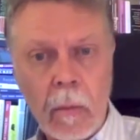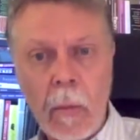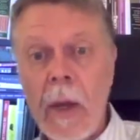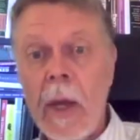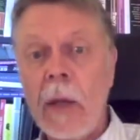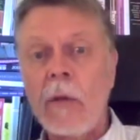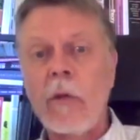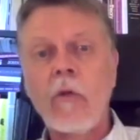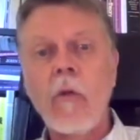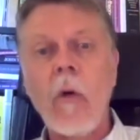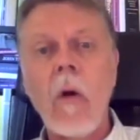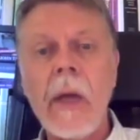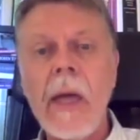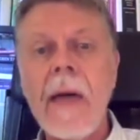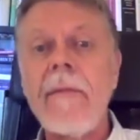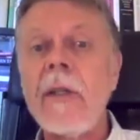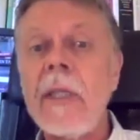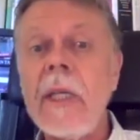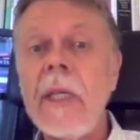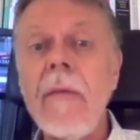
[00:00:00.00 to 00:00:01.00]
we had strong
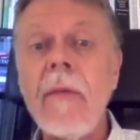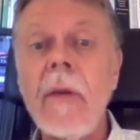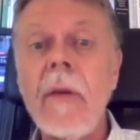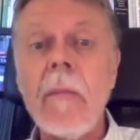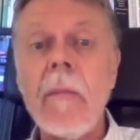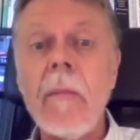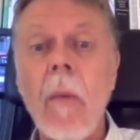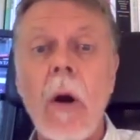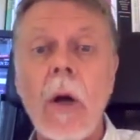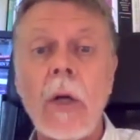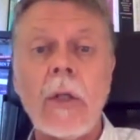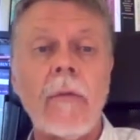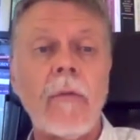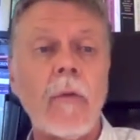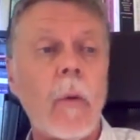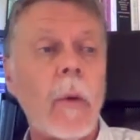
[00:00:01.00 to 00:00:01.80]
evidence, even in March of